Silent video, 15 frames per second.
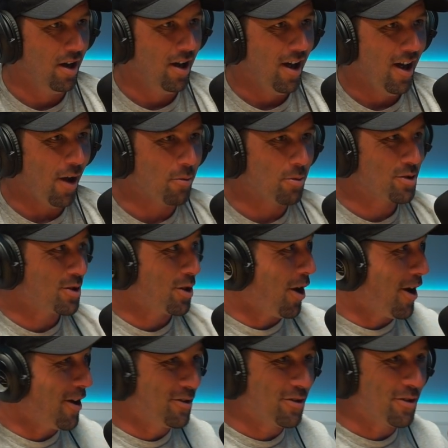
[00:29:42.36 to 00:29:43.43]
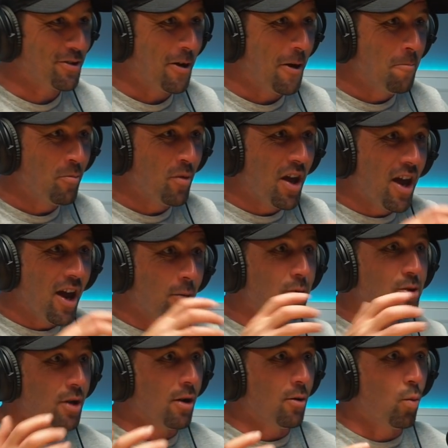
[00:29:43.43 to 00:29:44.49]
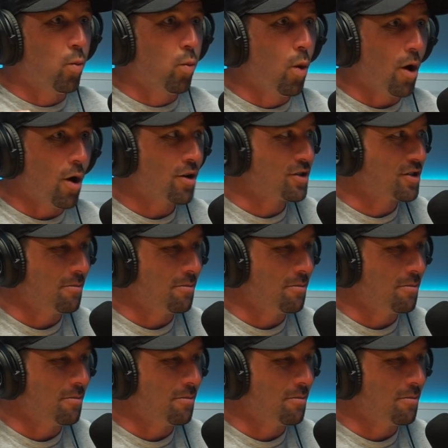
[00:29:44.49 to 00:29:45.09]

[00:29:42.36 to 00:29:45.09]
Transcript: yeah. It was like the cardboard box. It was like stuff. worse